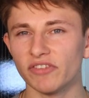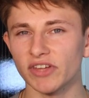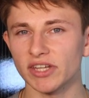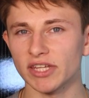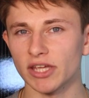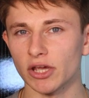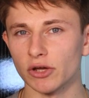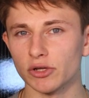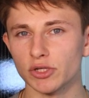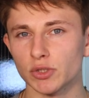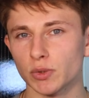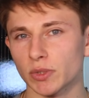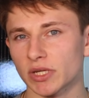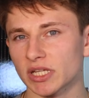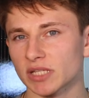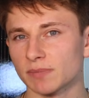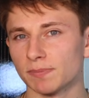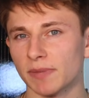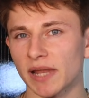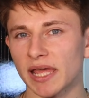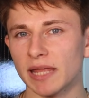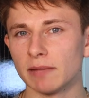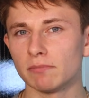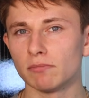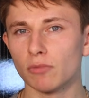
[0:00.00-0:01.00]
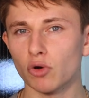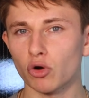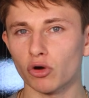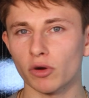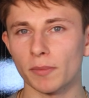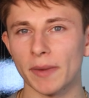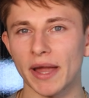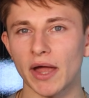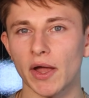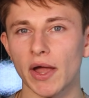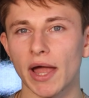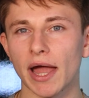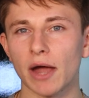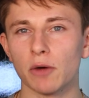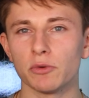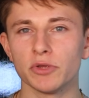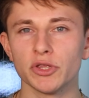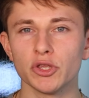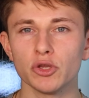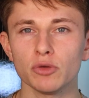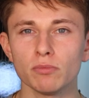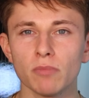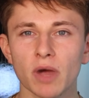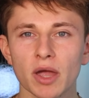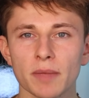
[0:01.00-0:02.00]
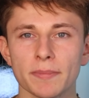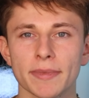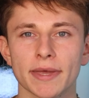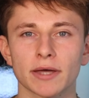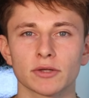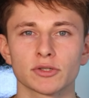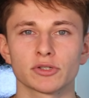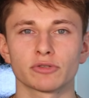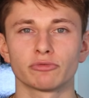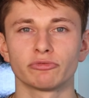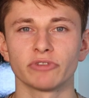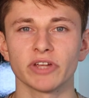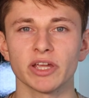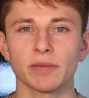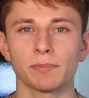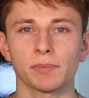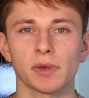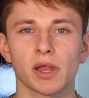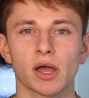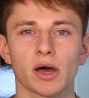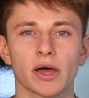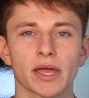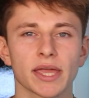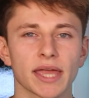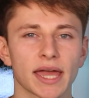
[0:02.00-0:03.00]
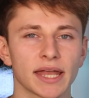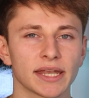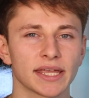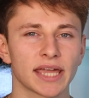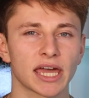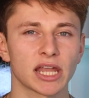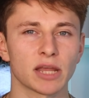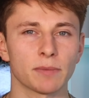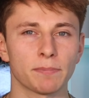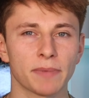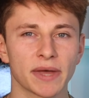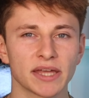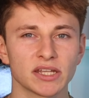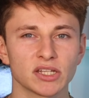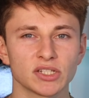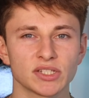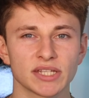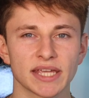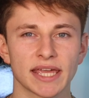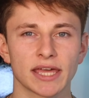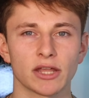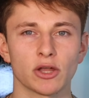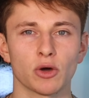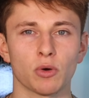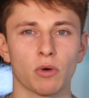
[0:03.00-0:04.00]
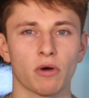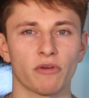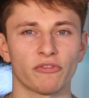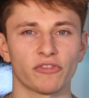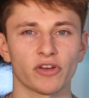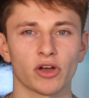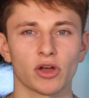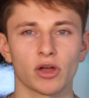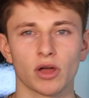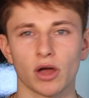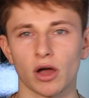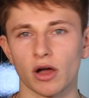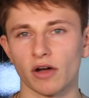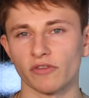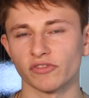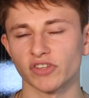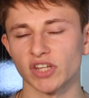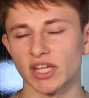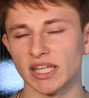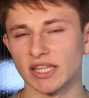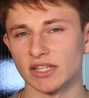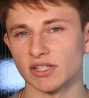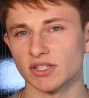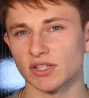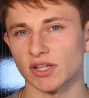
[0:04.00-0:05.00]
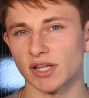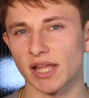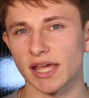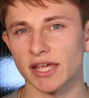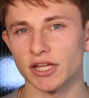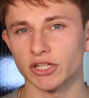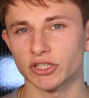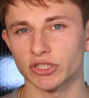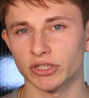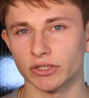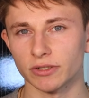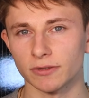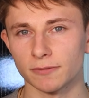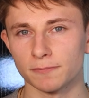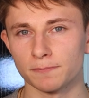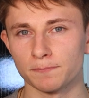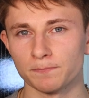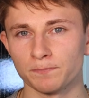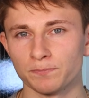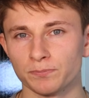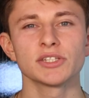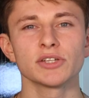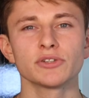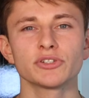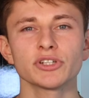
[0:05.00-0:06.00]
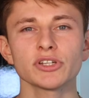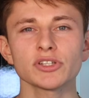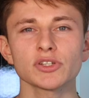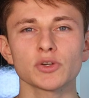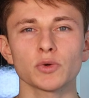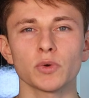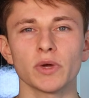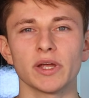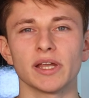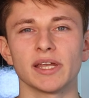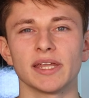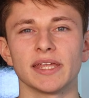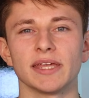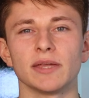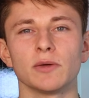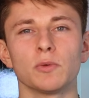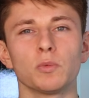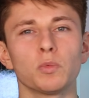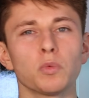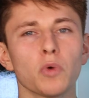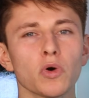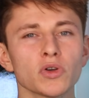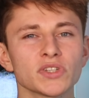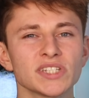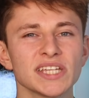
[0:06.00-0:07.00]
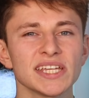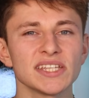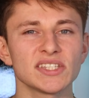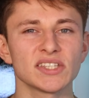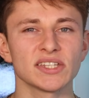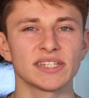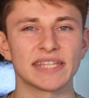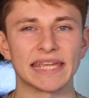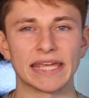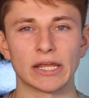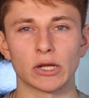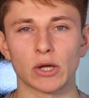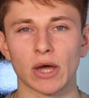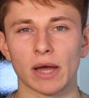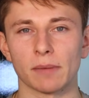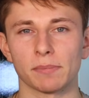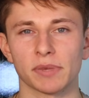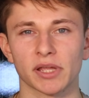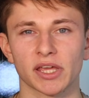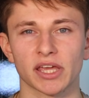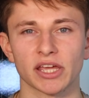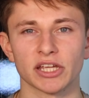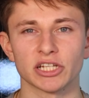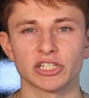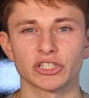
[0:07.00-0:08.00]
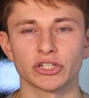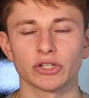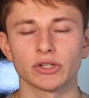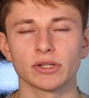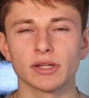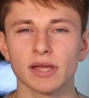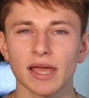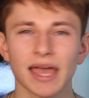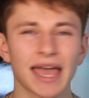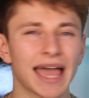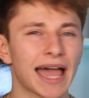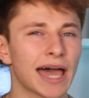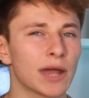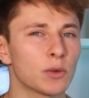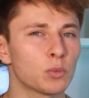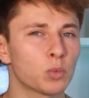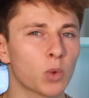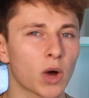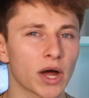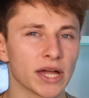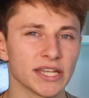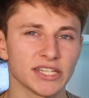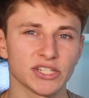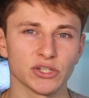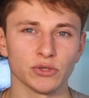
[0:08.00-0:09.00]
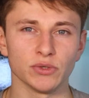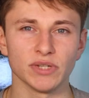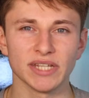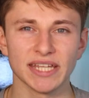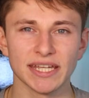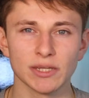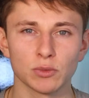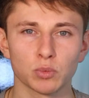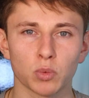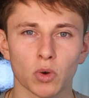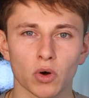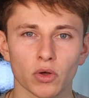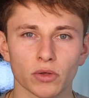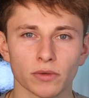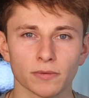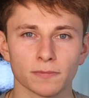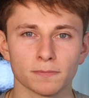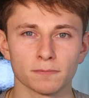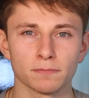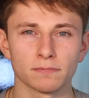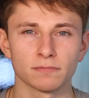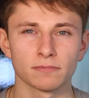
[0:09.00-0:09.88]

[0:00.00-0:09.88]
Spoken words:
video to explain more about how you might be able to reapply and get a better DNO offer after installation. So just quickly, what is a DNO application and why do you need one?